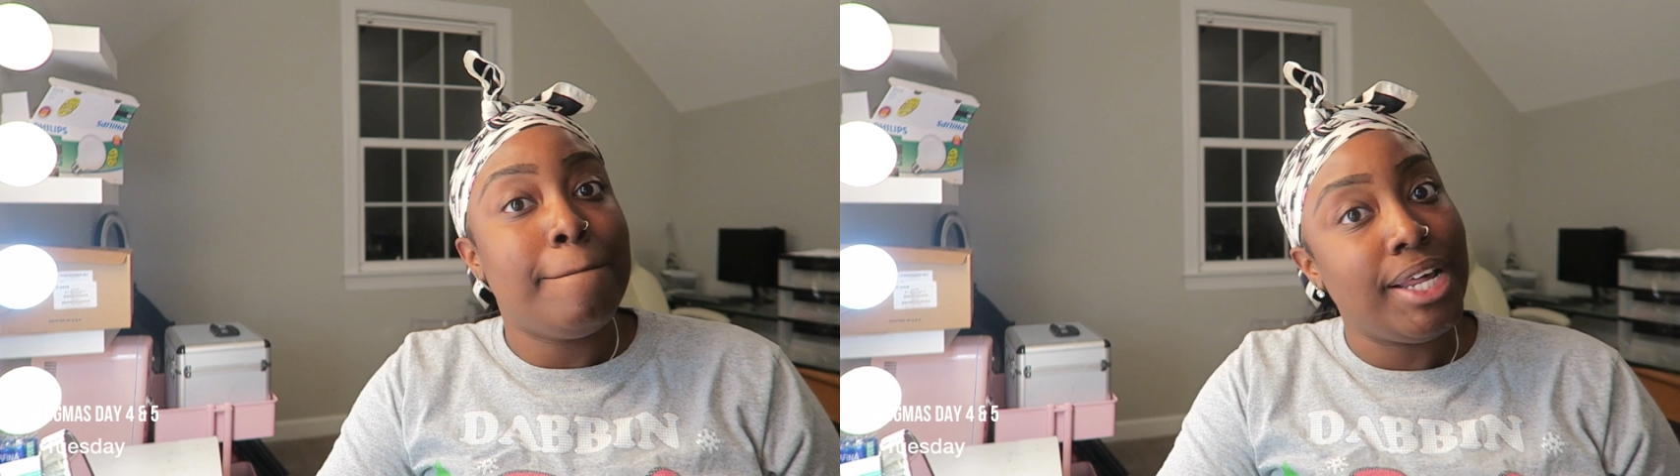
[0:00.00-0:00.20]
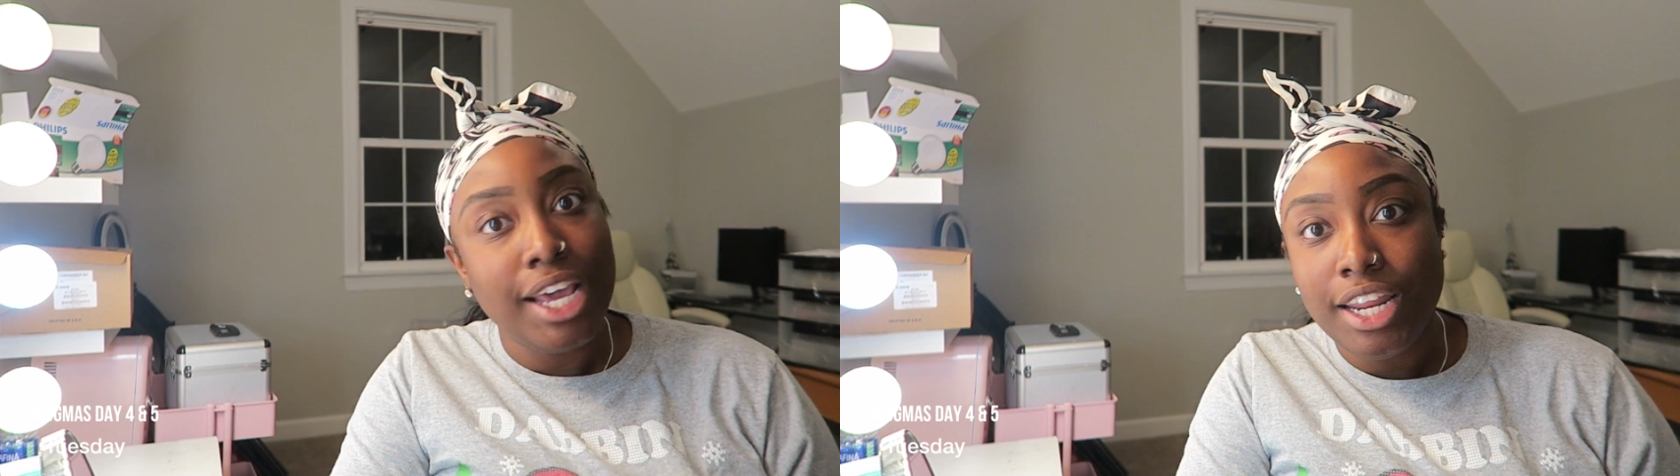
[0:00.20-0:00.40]

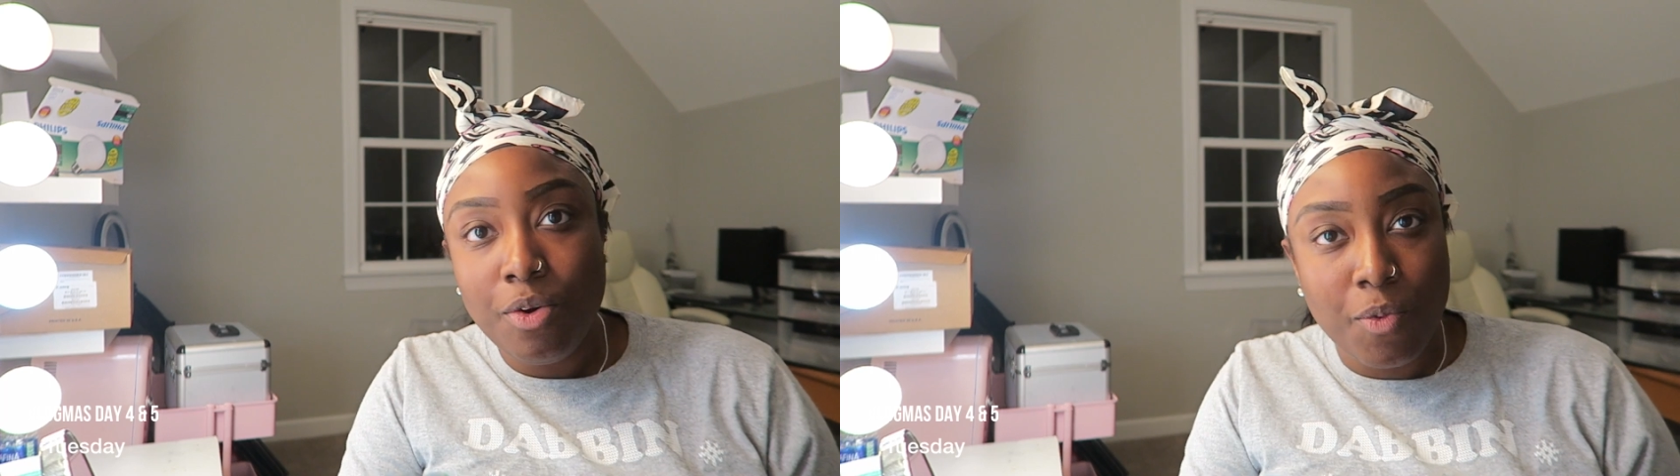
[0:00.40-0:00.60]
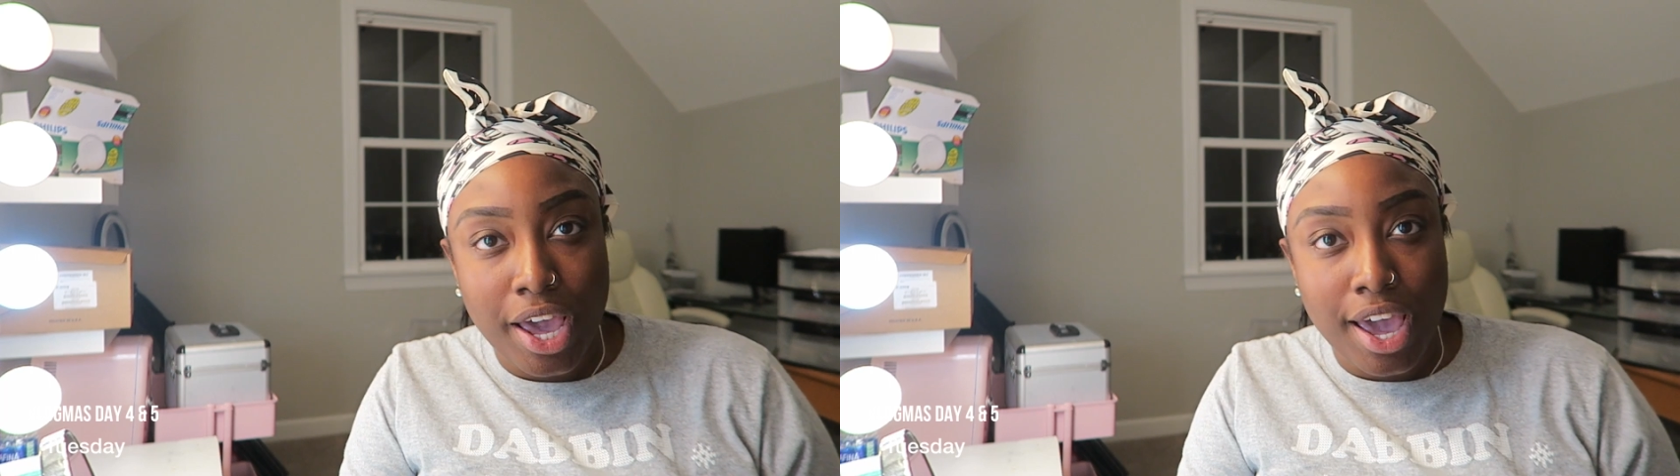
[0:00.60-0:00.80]
But
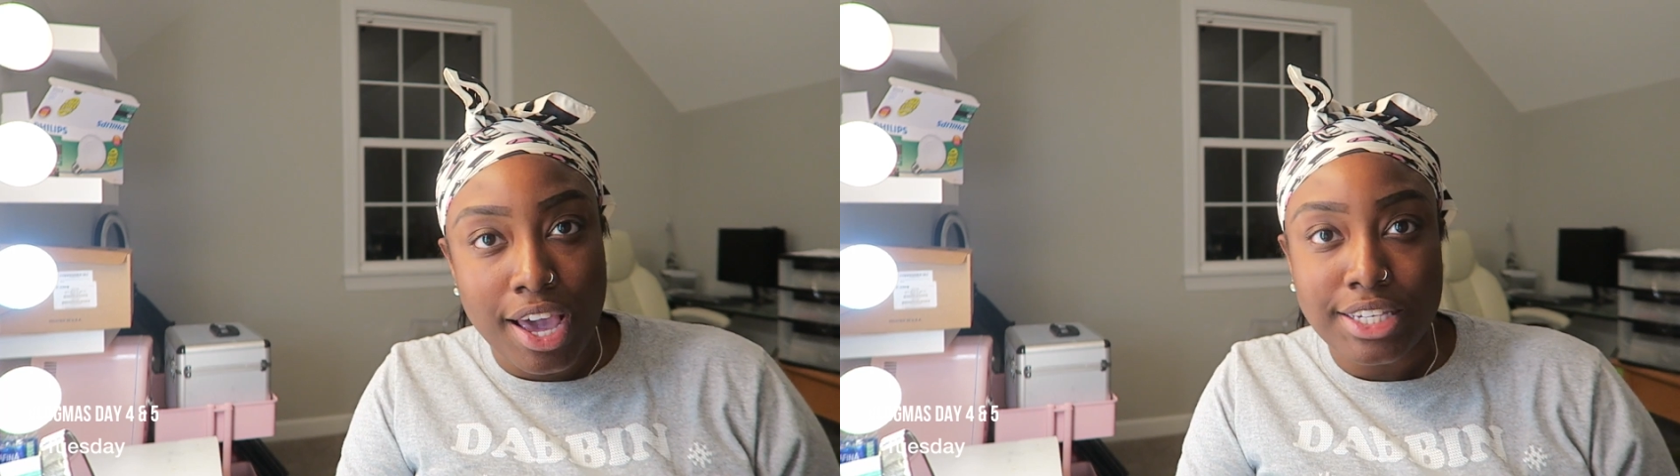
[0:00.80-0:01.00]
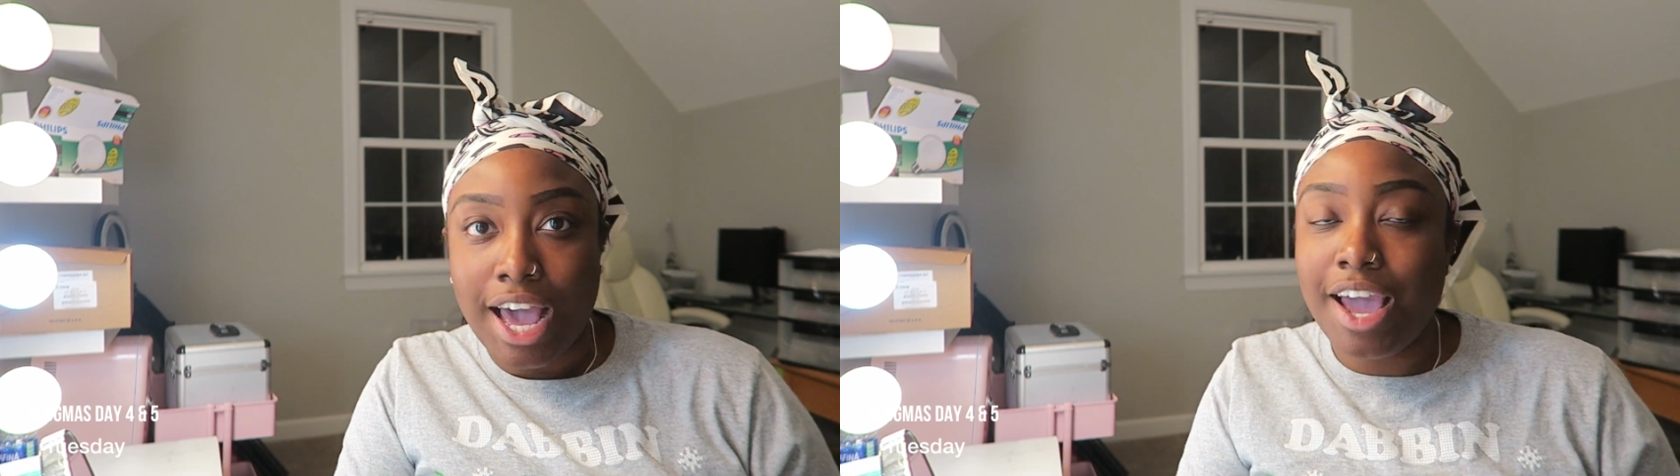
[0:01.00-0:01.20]

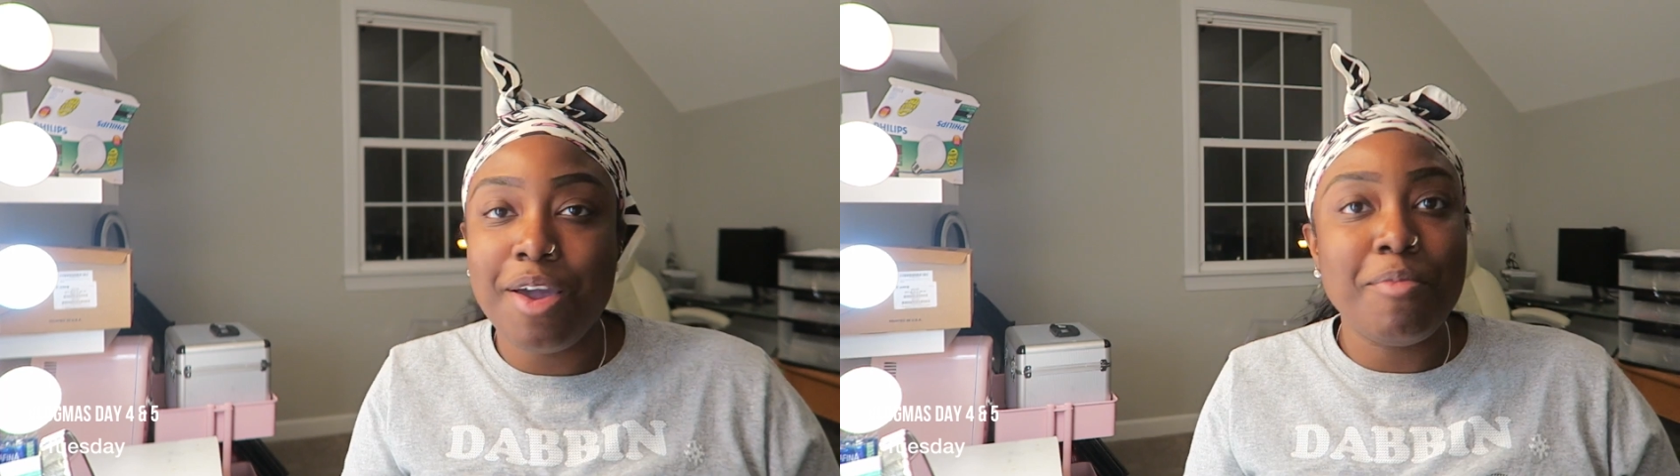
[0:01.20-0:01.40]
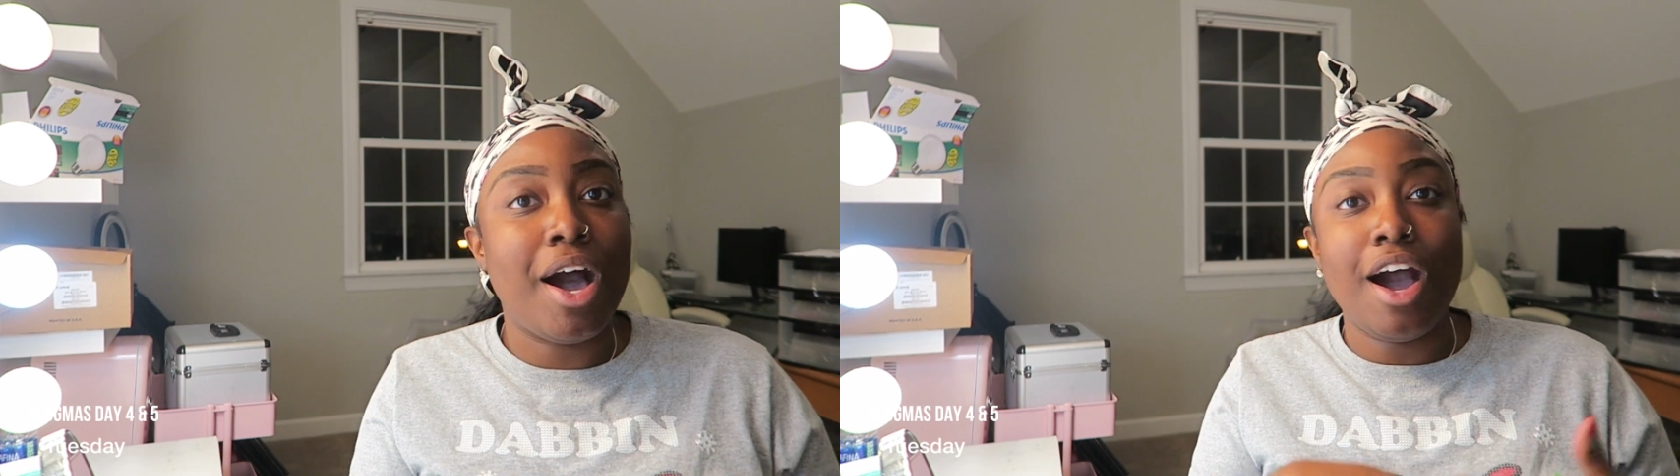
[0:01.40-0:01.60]
anyways, I am